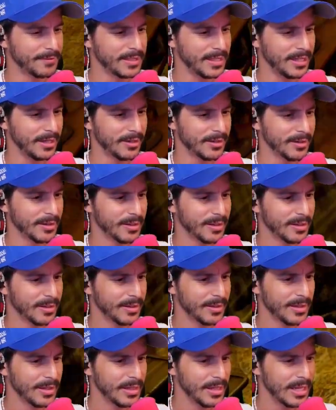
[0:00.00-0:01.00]
here
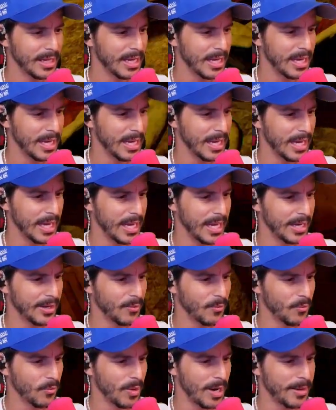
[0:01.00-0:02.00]
and
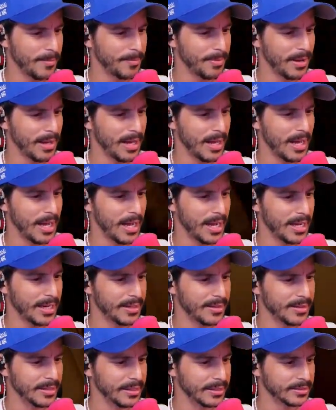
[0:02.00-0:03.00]
right
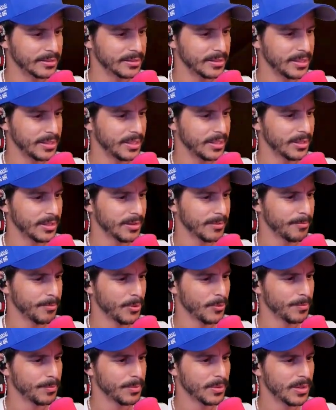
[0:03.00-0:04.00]
behind this here.
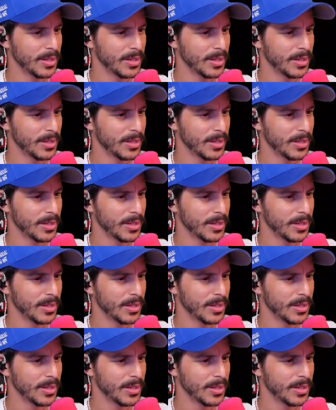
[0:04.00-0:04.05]
Boom.